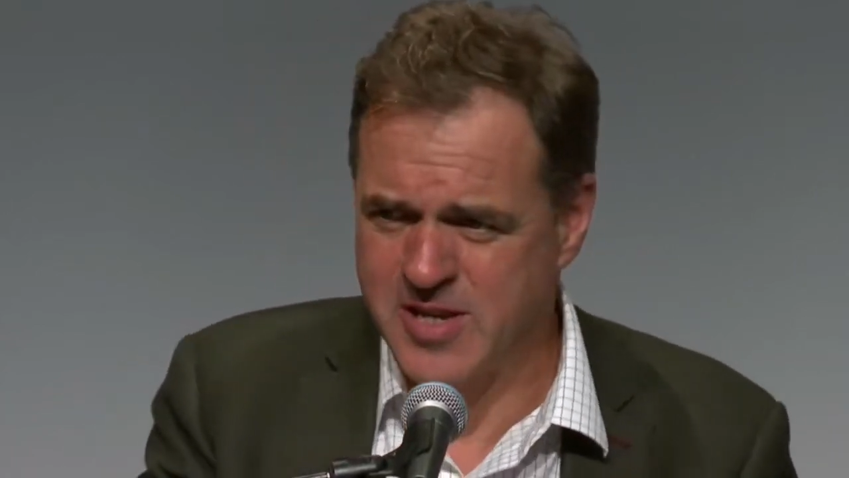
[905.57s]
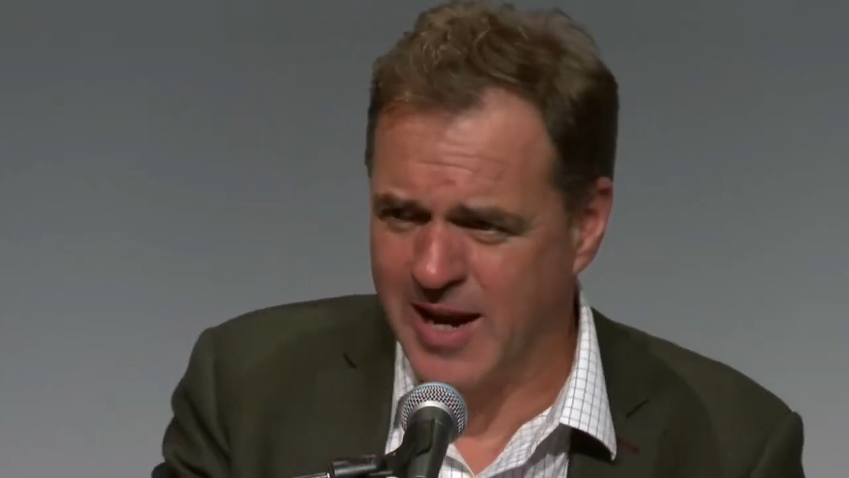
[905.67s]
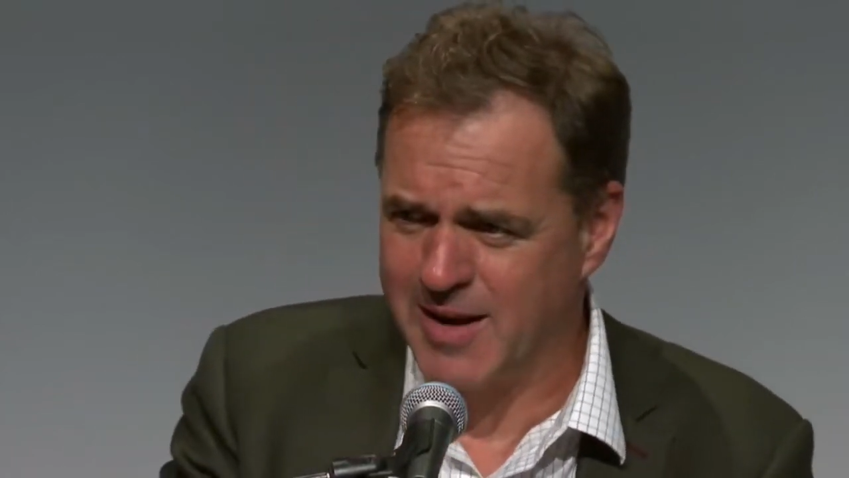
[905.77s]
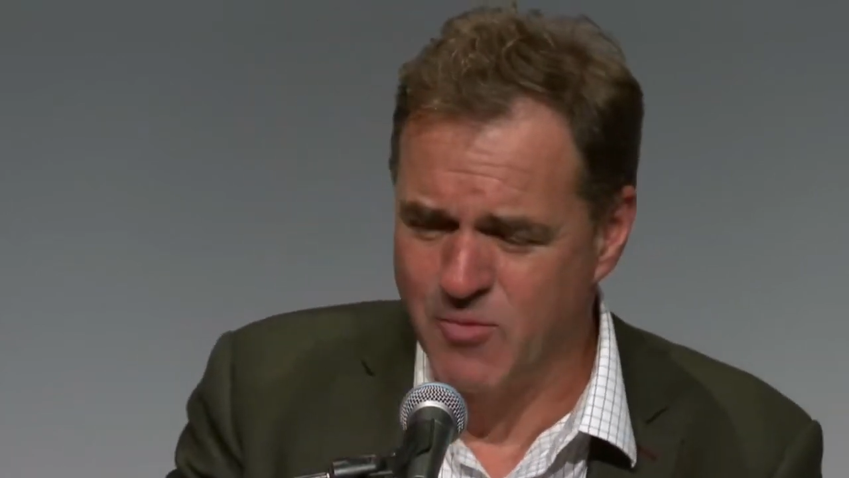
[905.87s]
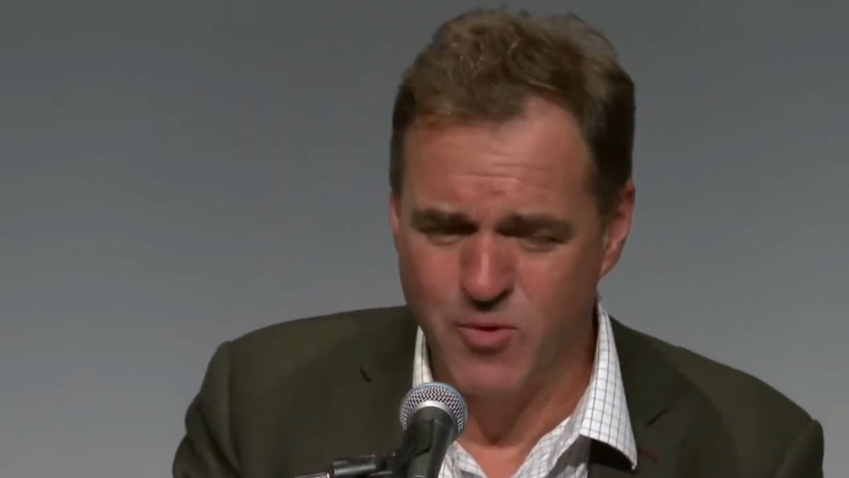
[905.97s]

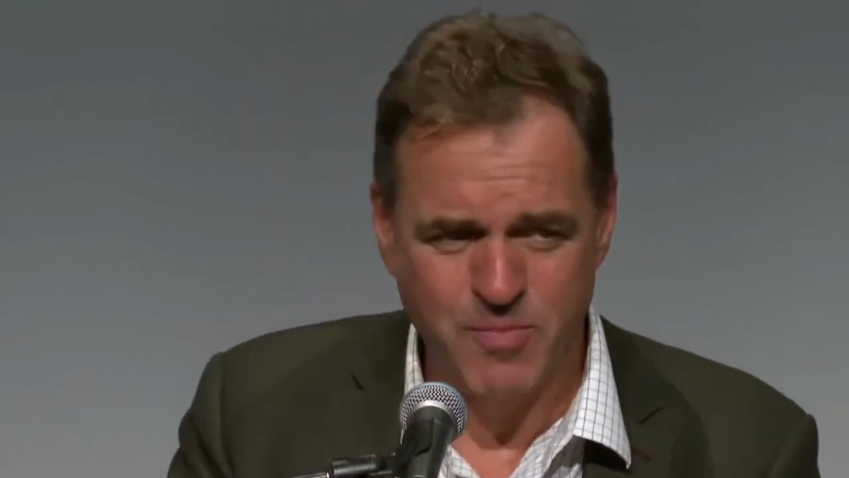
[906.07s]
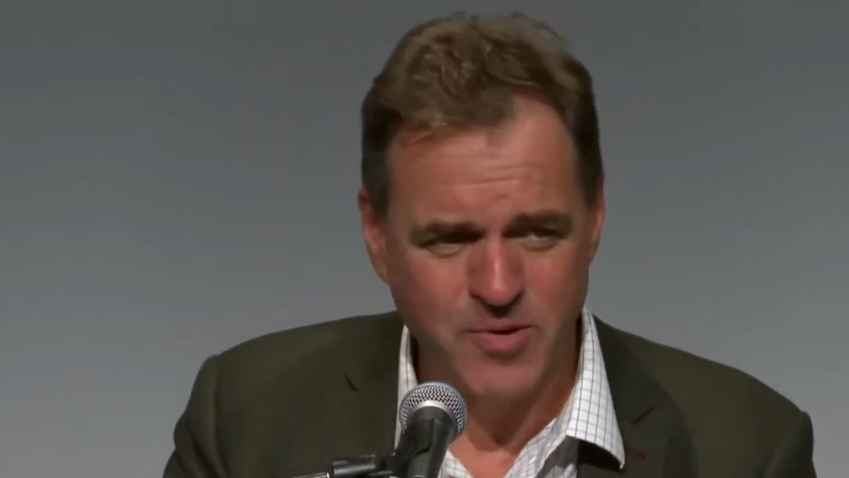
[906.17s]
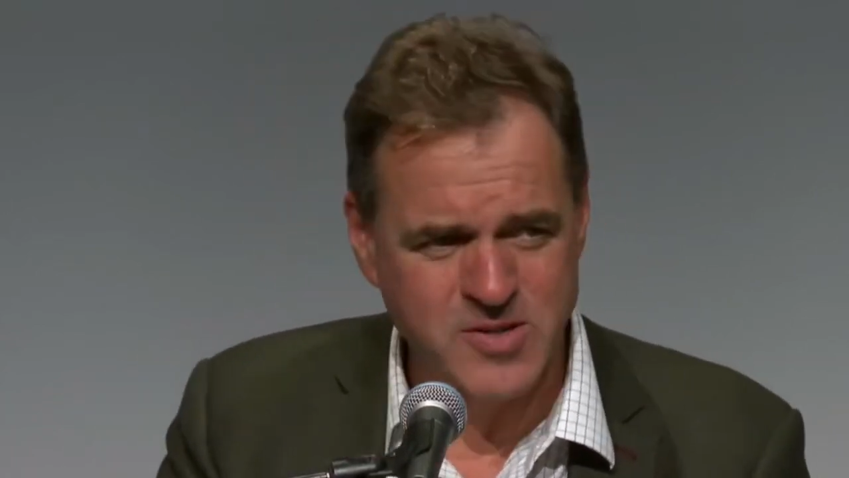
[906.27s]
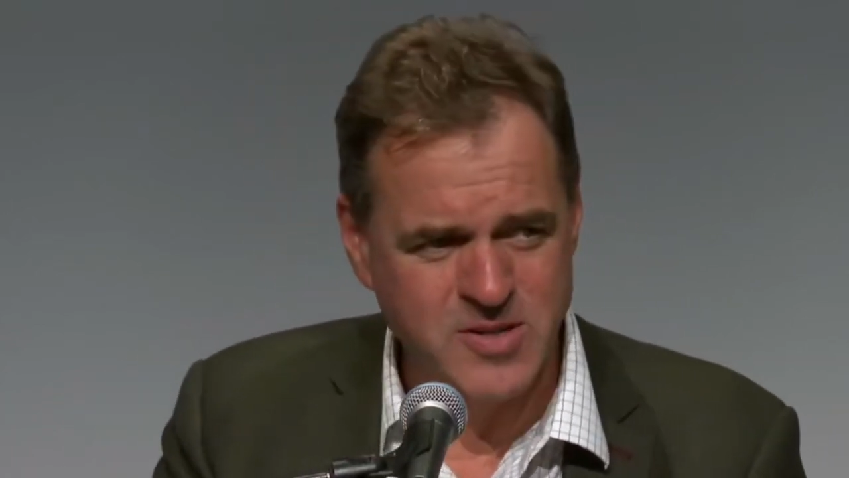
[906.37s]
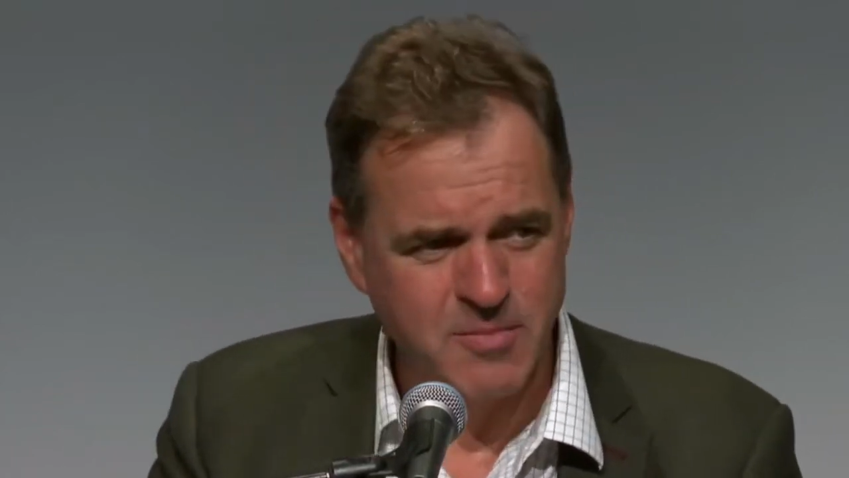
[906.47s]
selling more
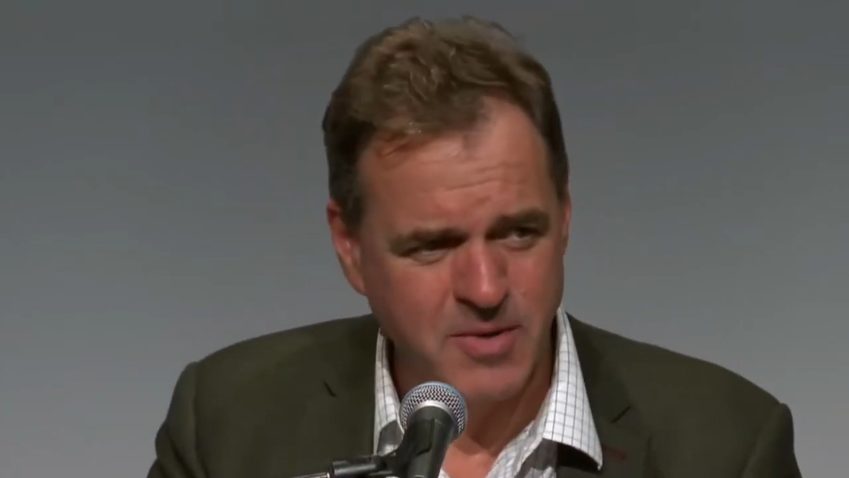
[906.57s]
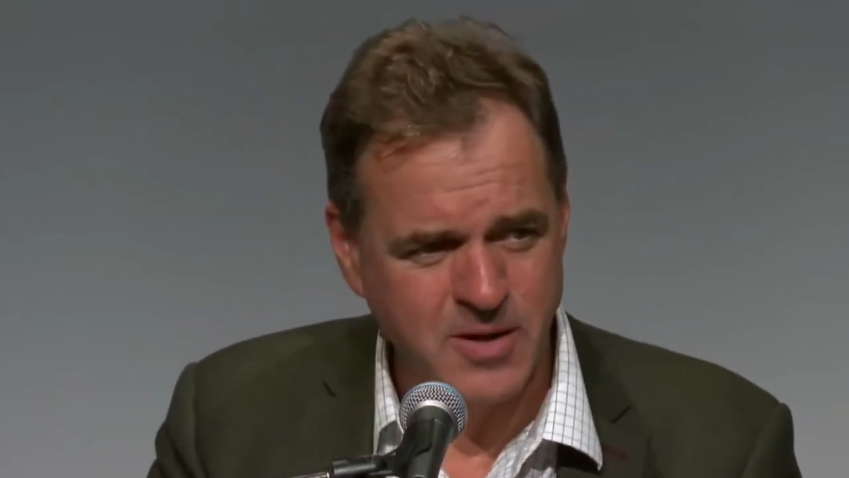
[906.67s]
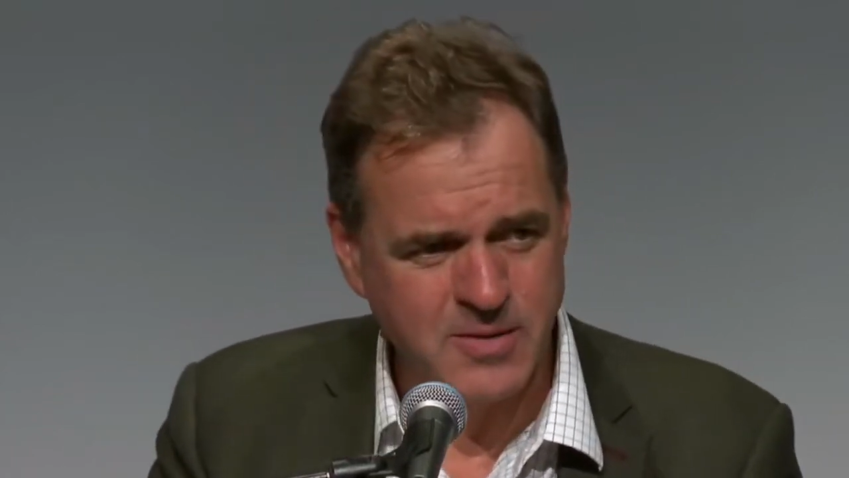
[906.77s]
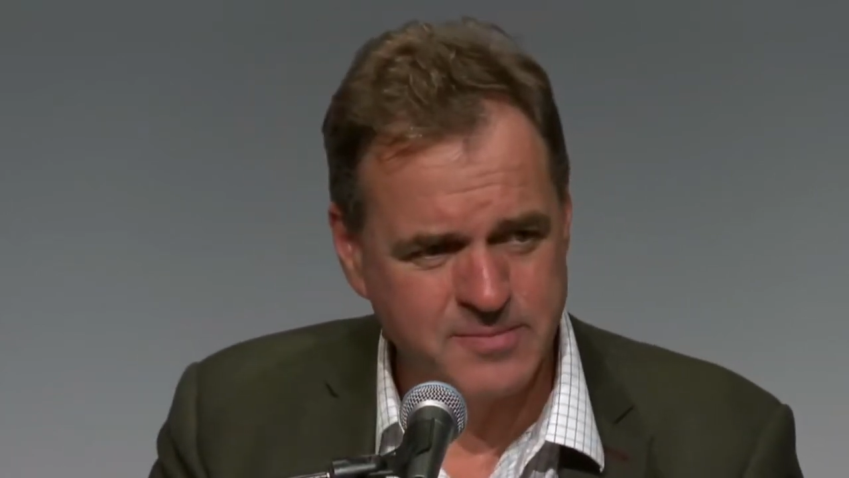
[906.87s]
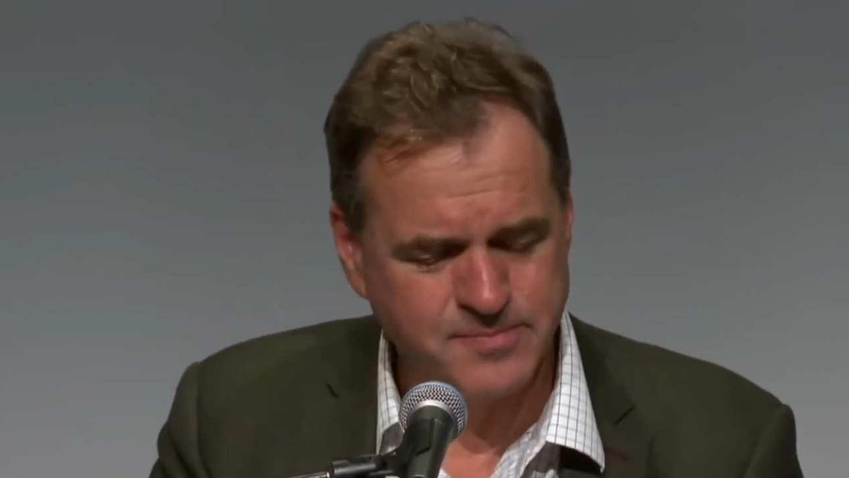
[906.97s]
books than me.